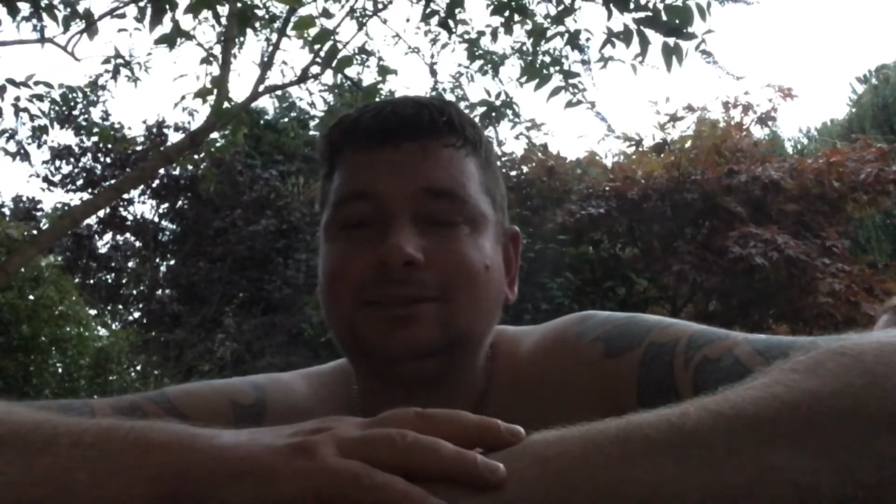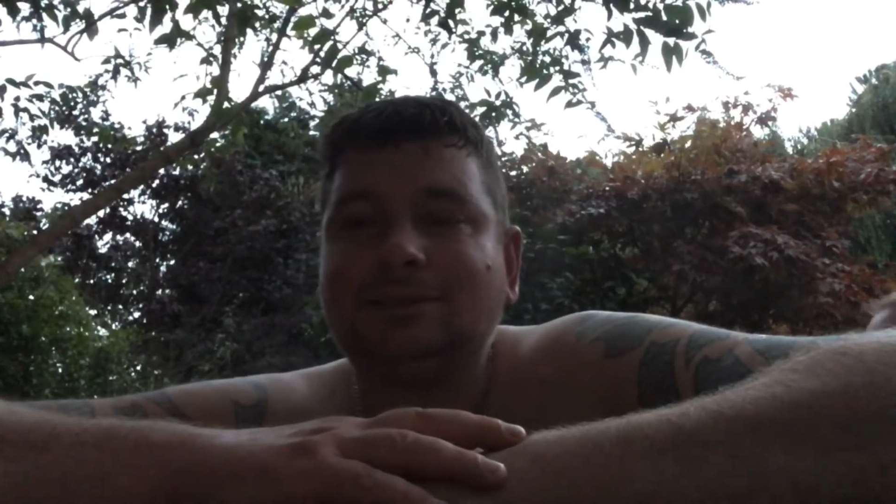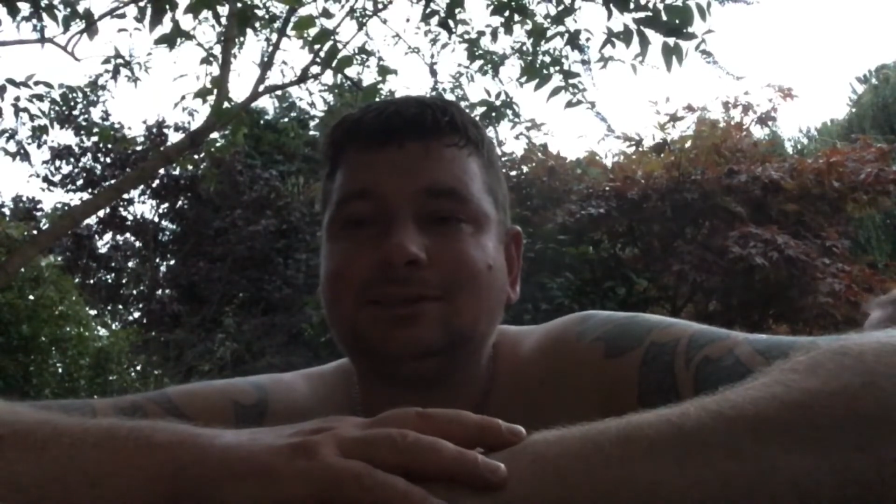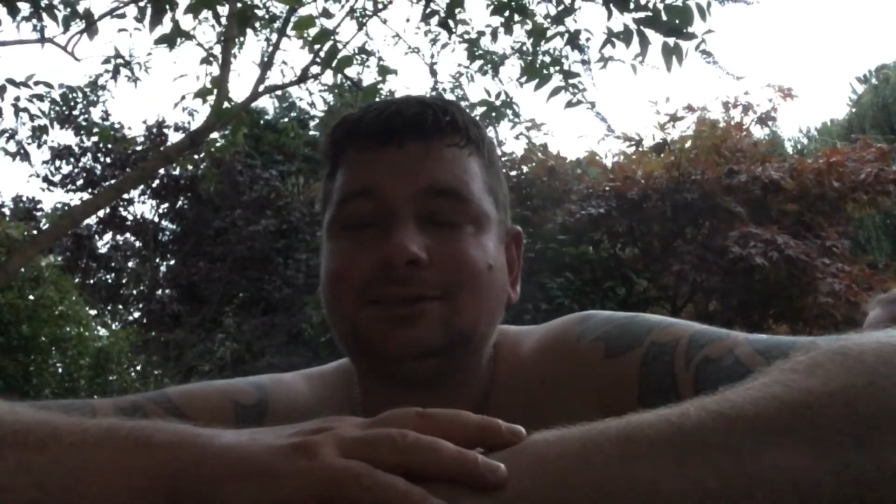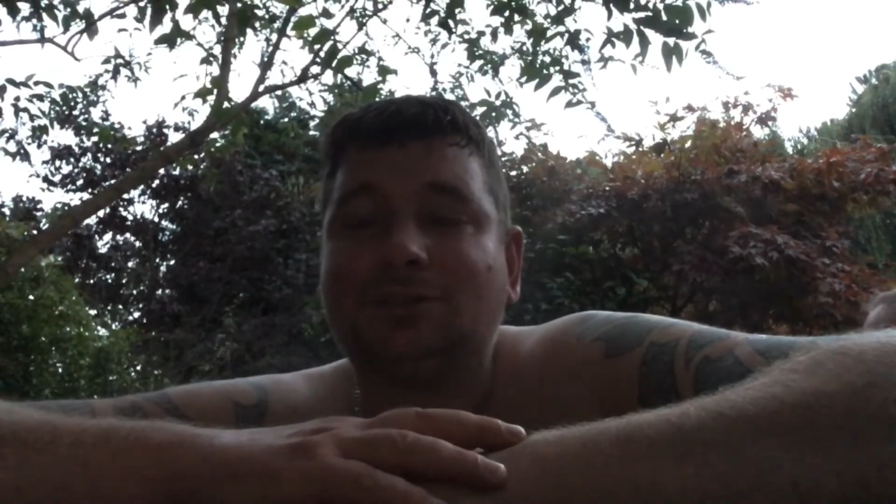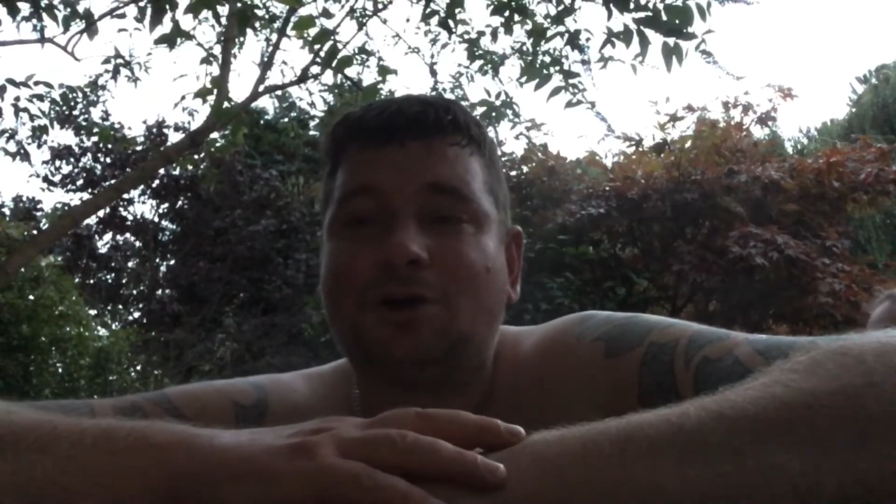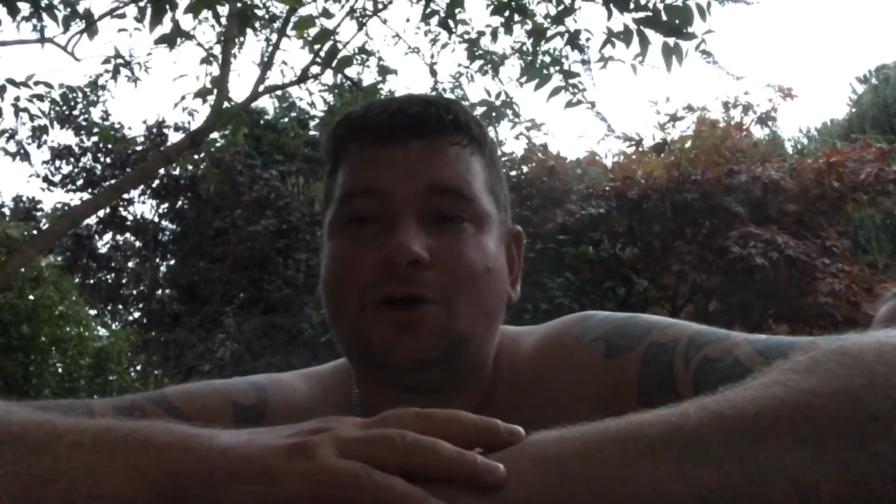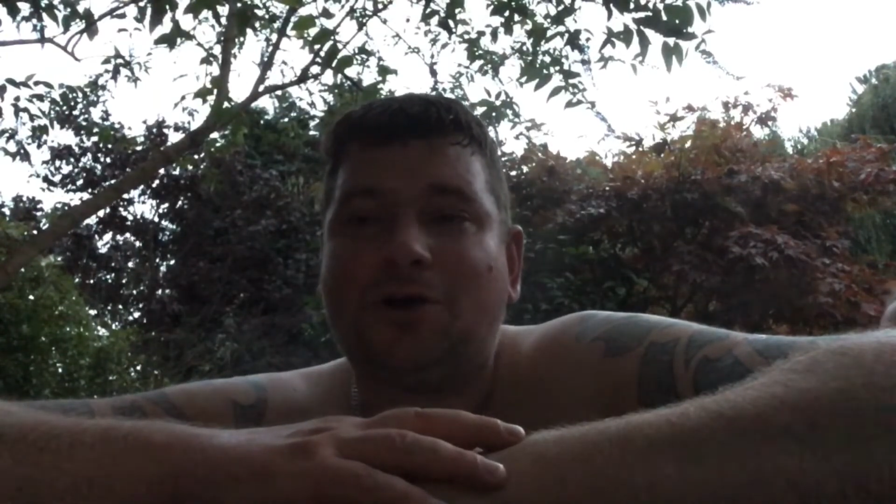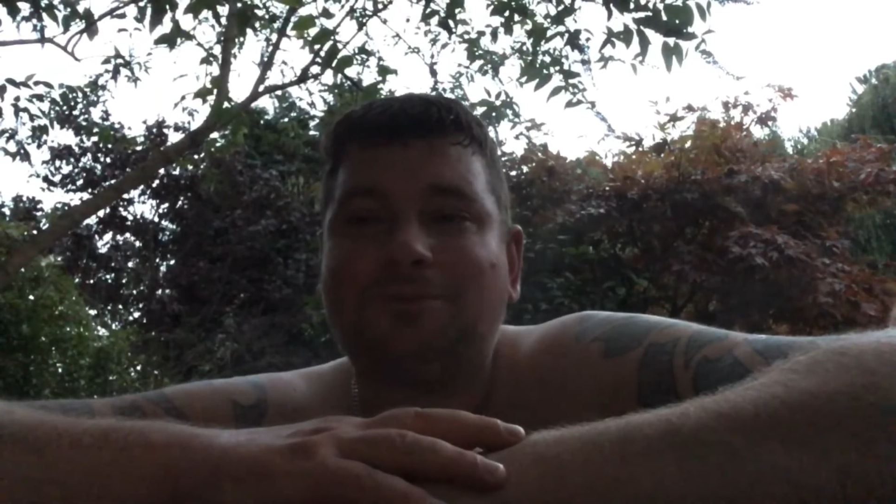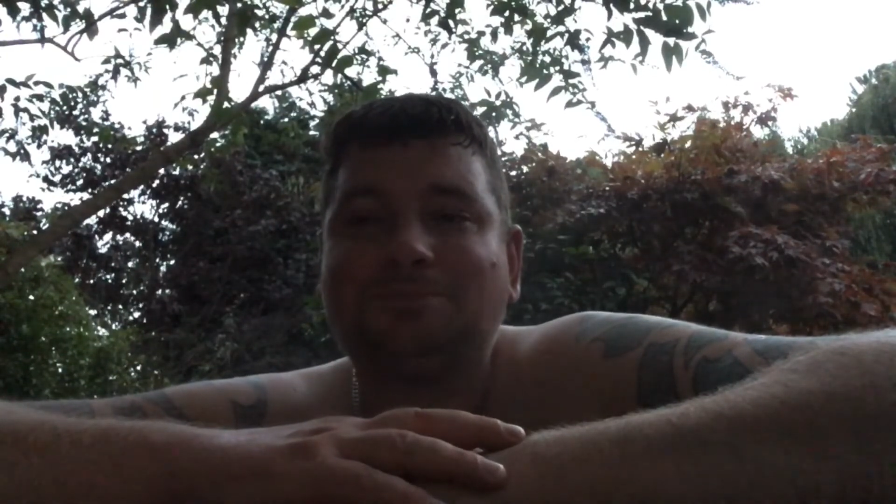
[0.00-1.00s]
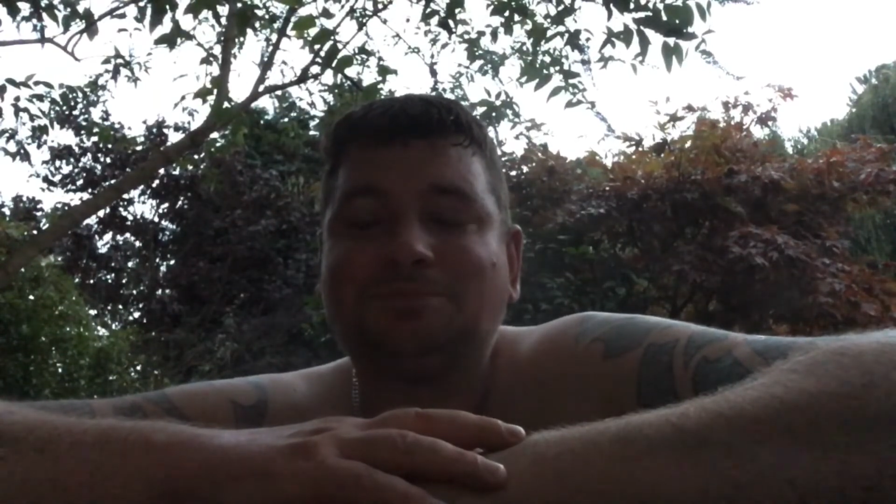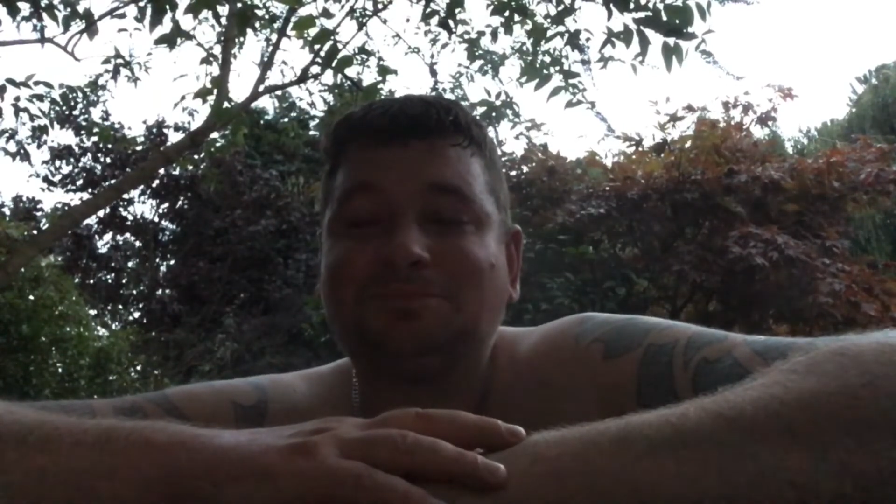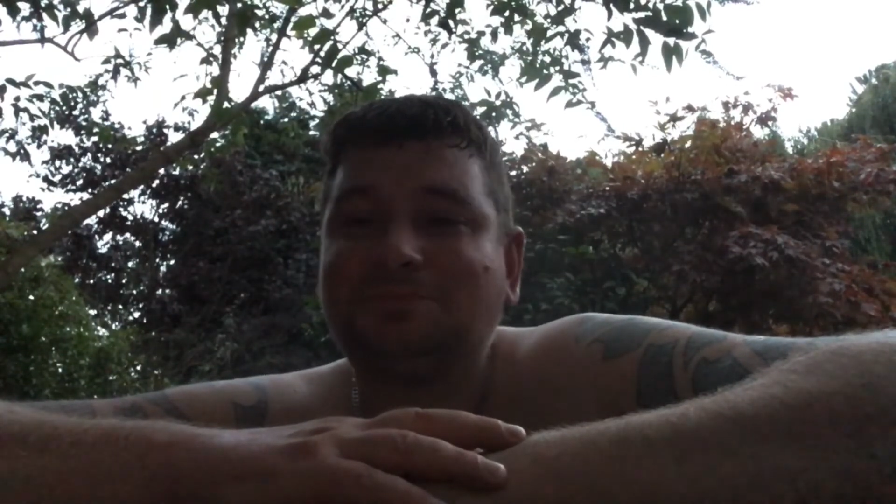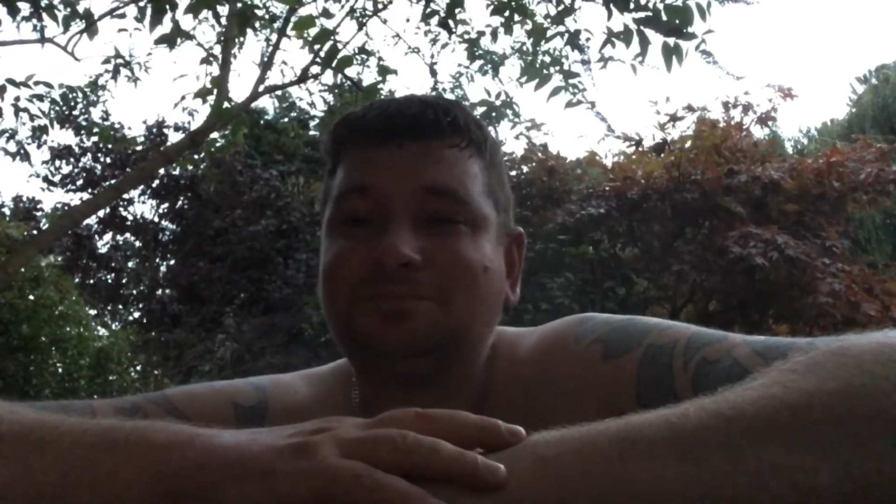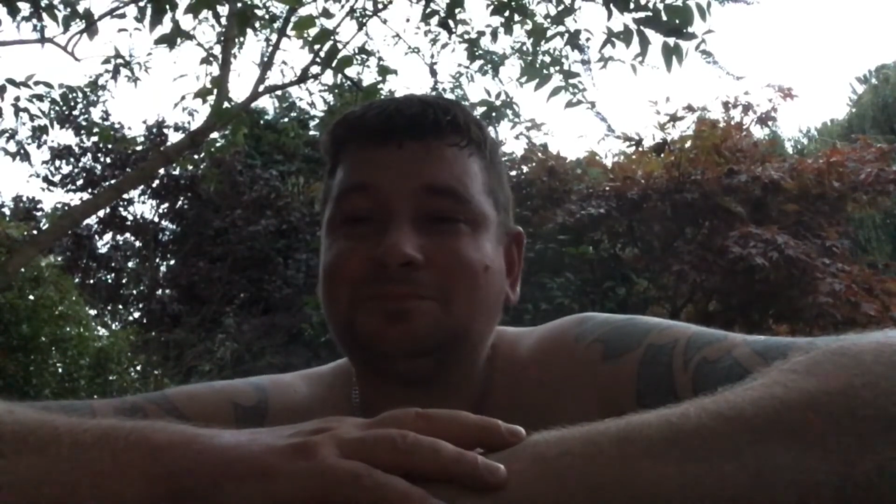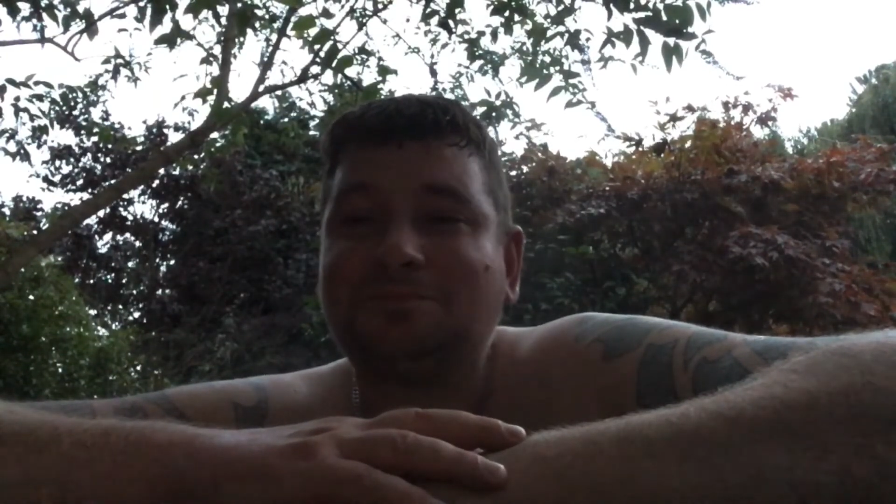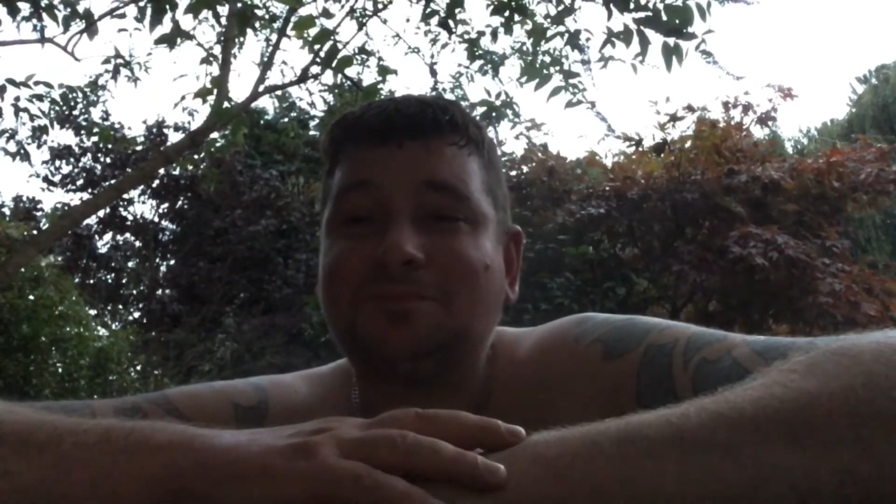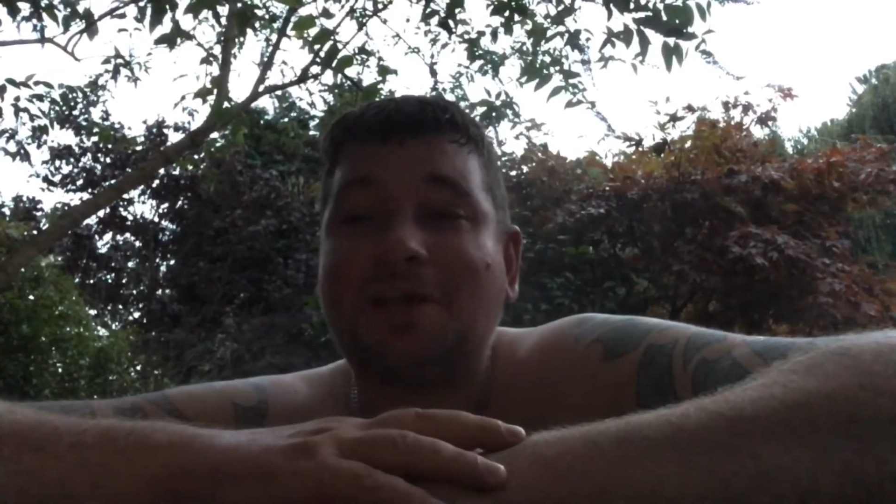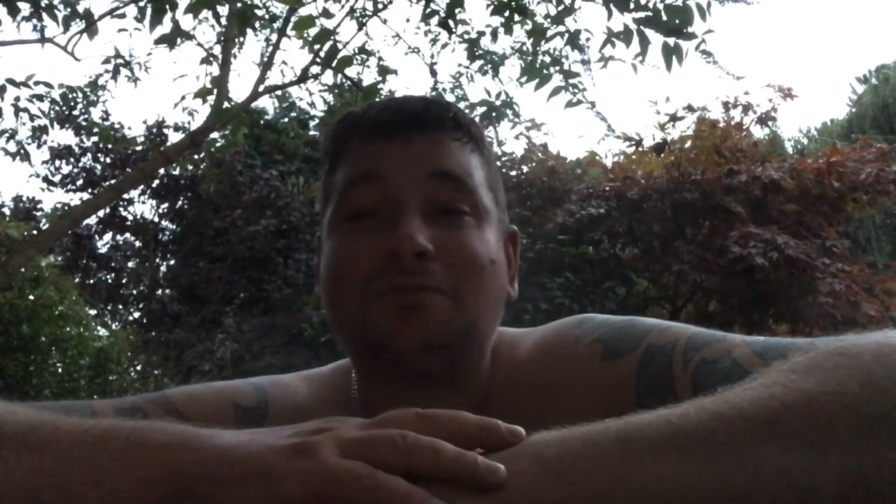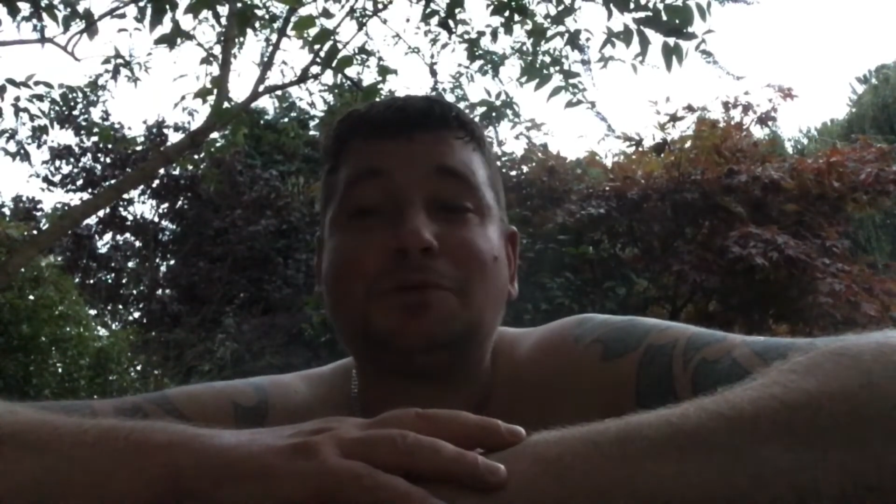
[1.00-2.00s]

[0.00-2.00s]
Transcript: So, if